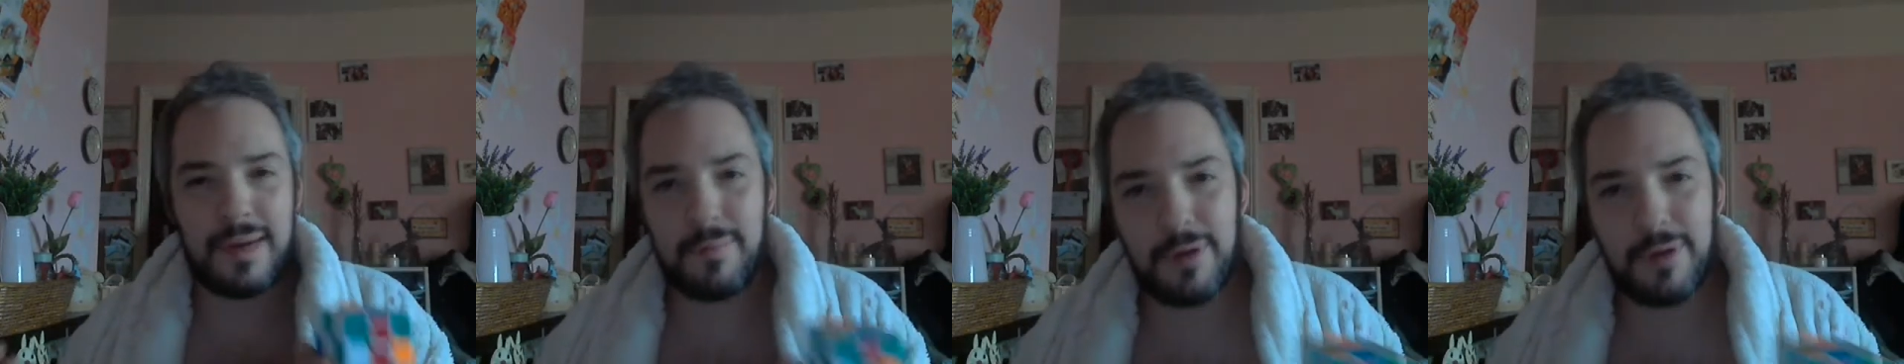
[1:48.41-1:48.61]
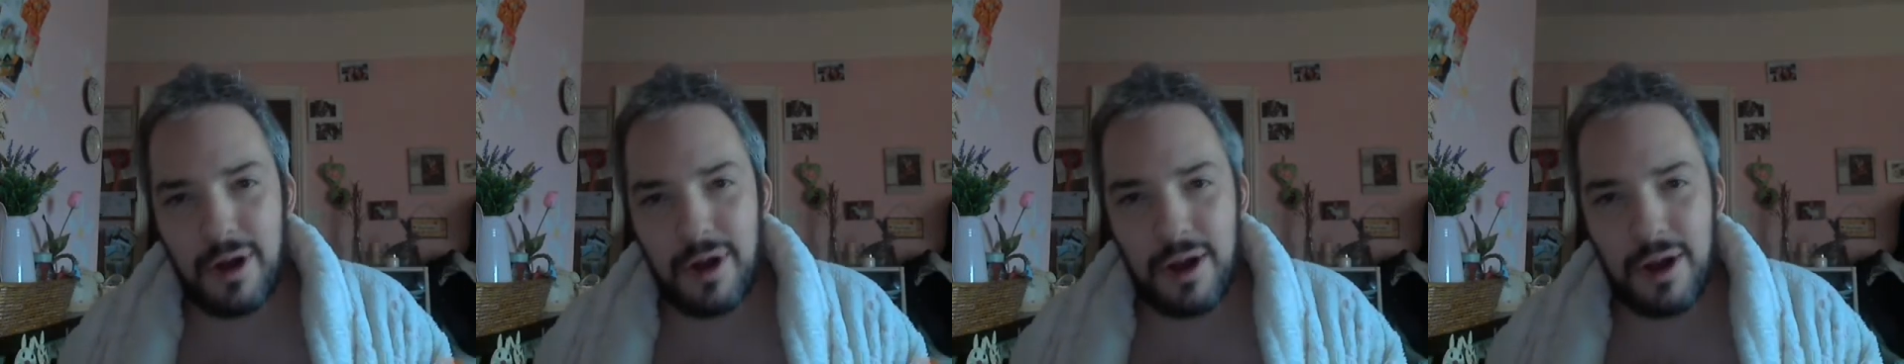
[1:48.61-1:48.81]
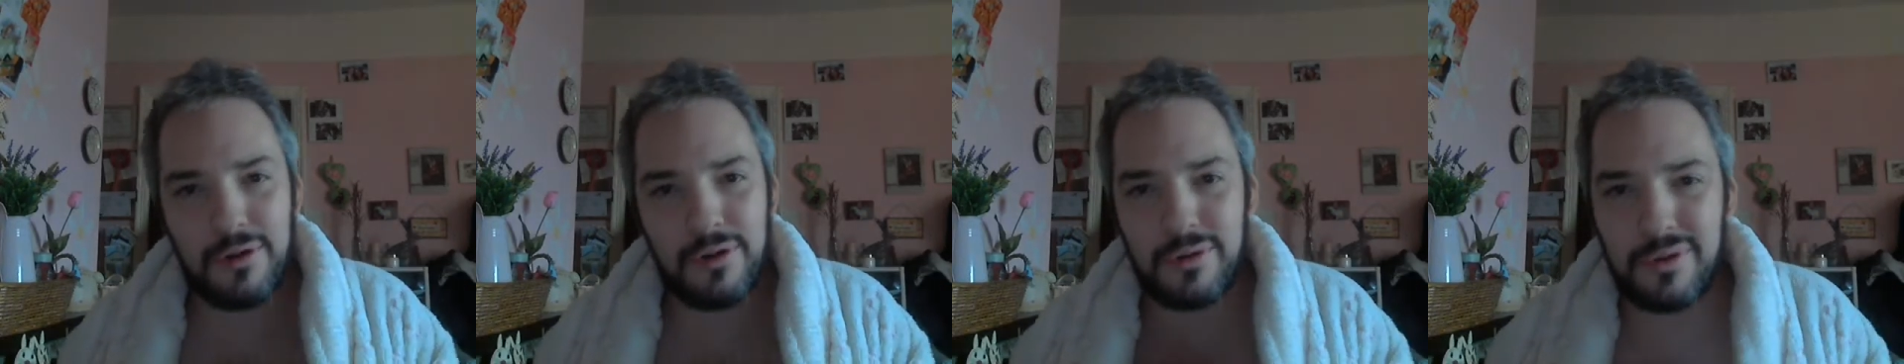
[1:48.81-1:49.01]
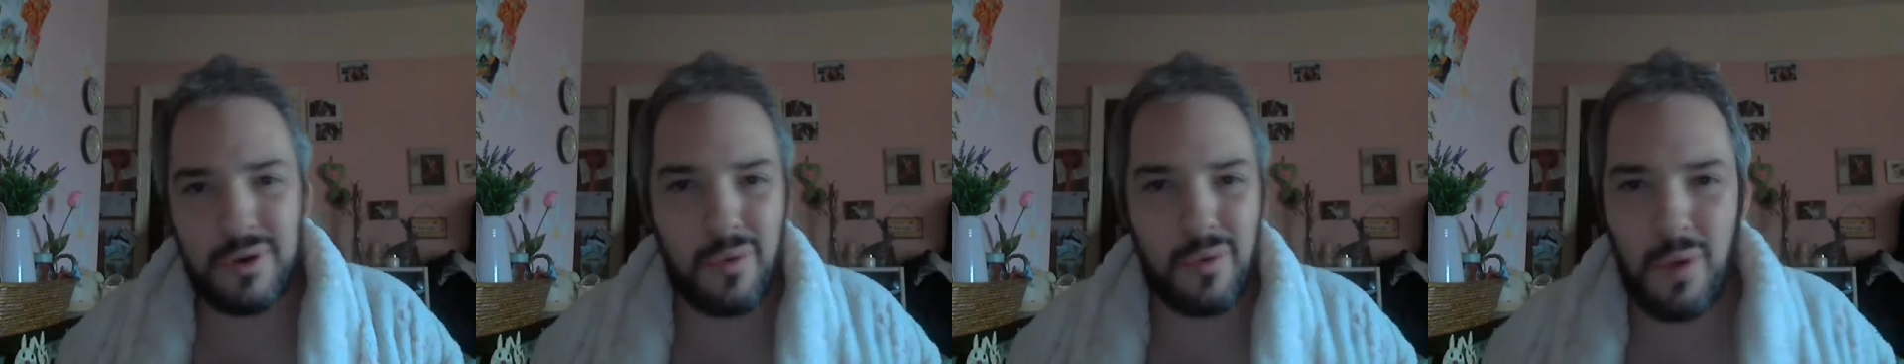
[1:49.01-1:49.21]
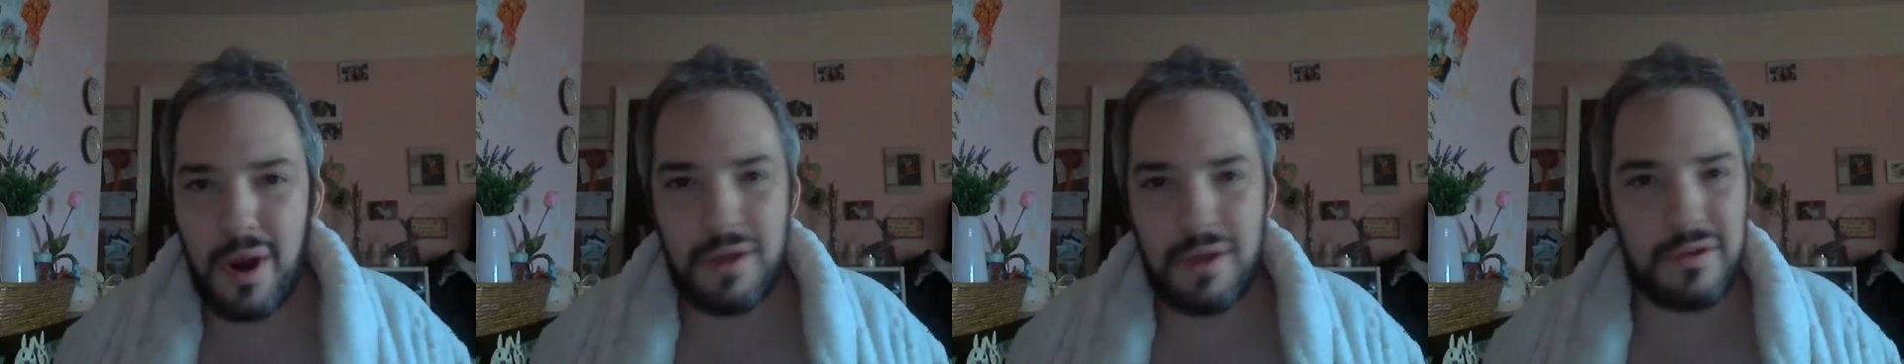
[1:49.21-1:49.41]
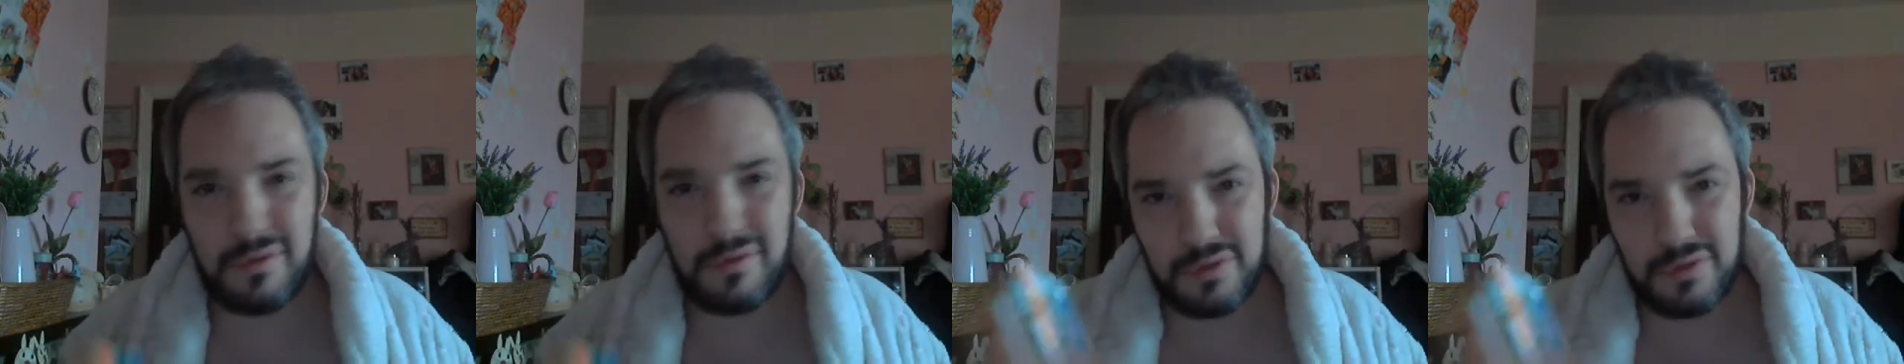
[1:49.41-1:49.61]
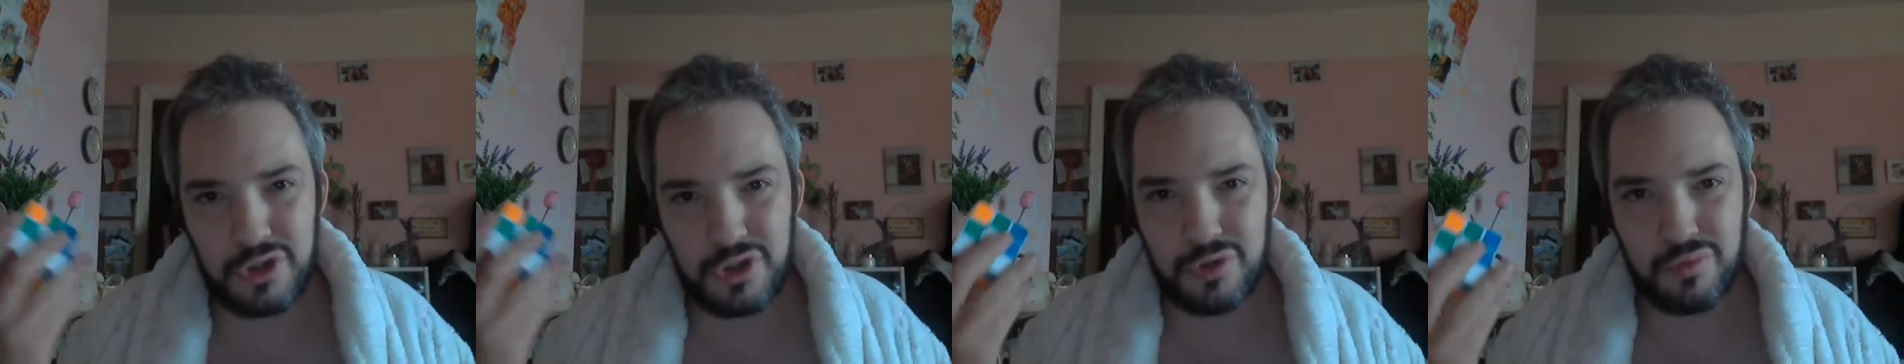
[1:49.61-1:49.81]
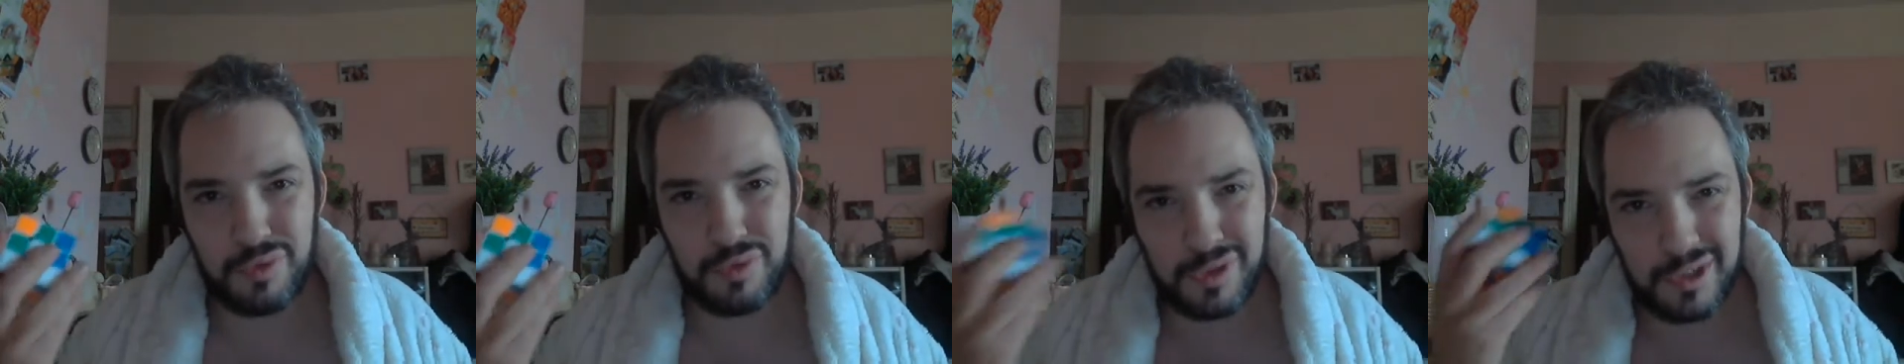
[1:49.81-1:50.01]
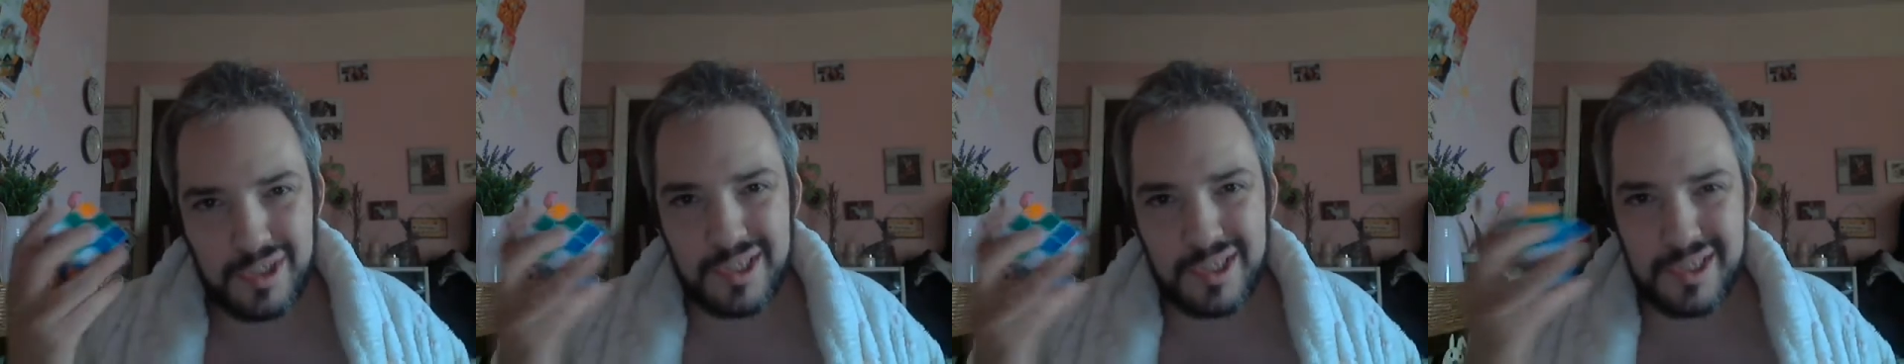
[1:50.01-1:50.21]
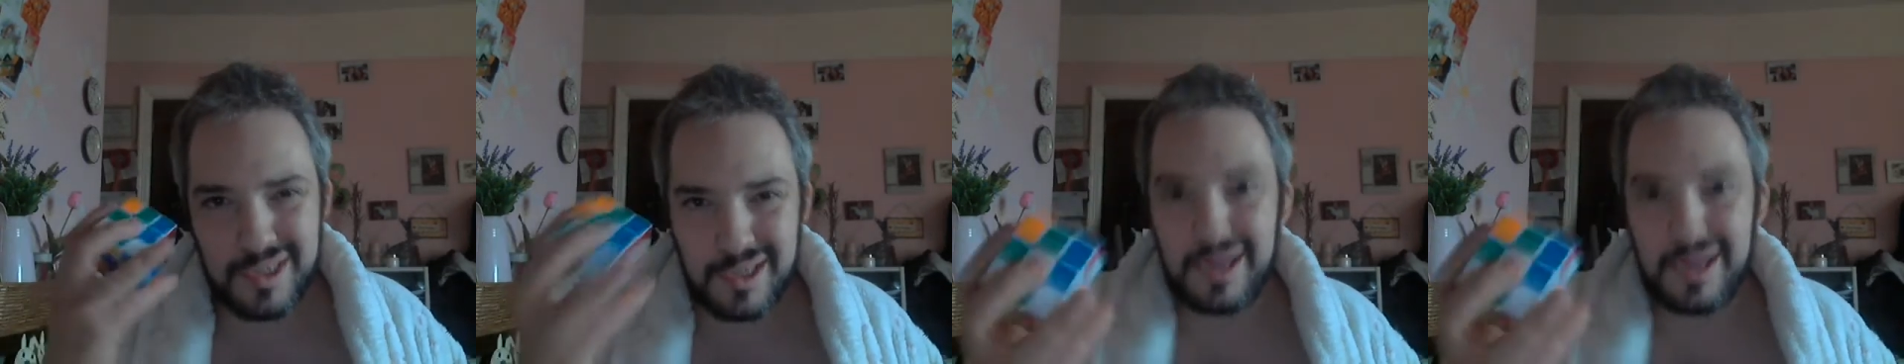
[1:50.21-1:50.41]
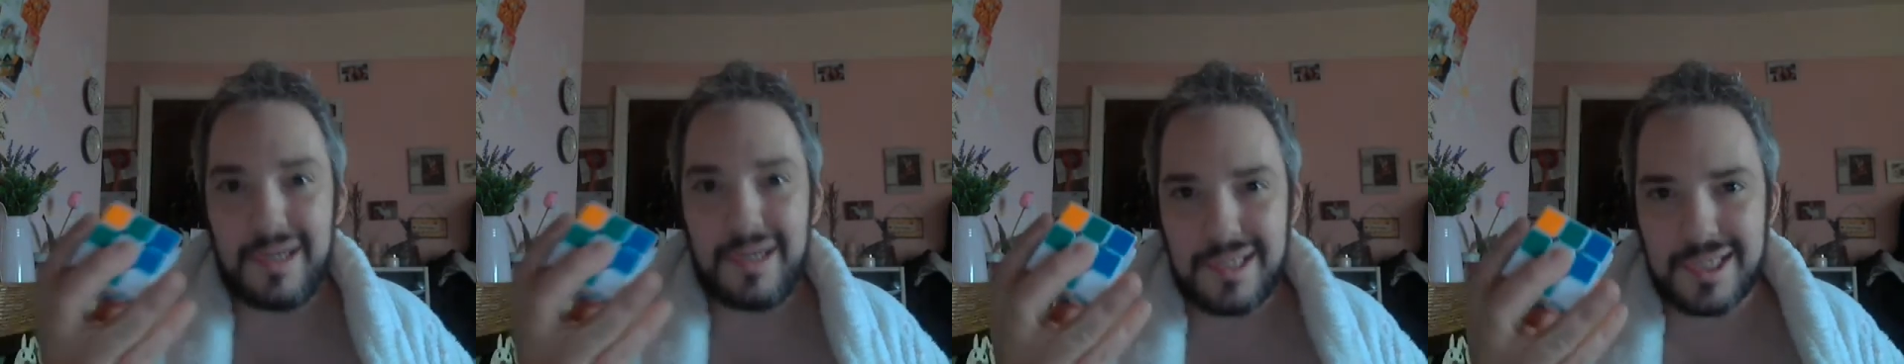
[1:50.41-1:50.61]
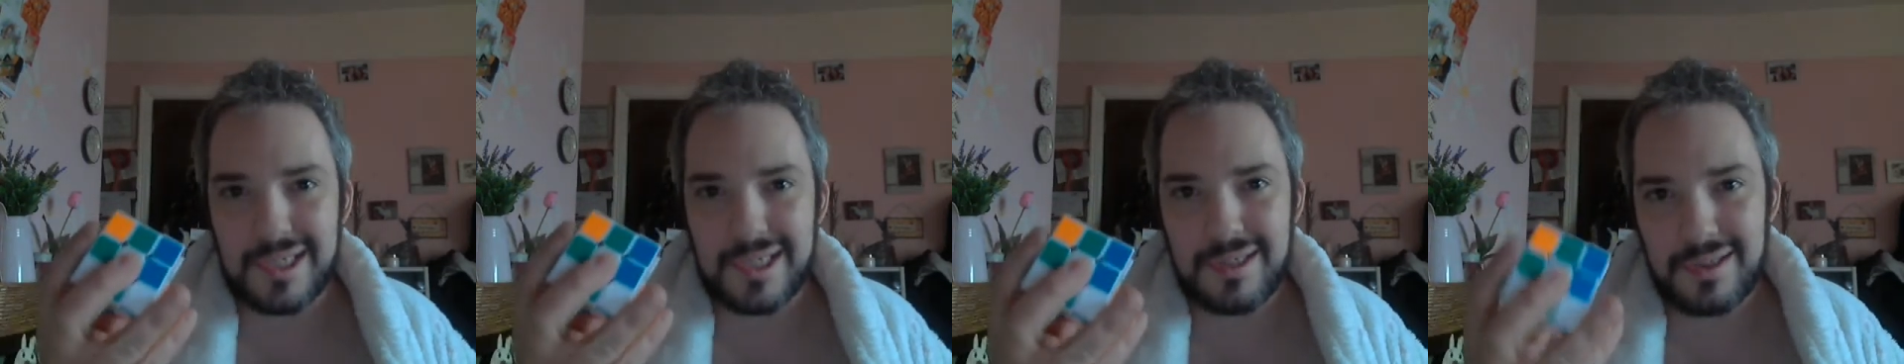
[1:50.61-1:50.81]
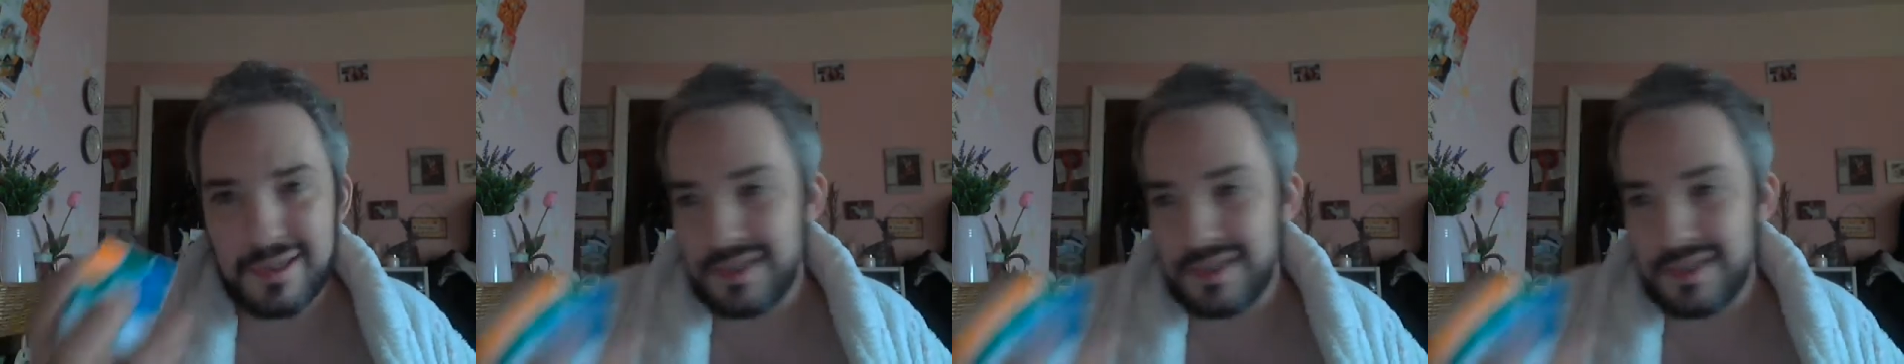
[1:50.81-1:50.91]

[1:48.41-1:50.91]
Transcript: I mean, I don't know why they don't just release this.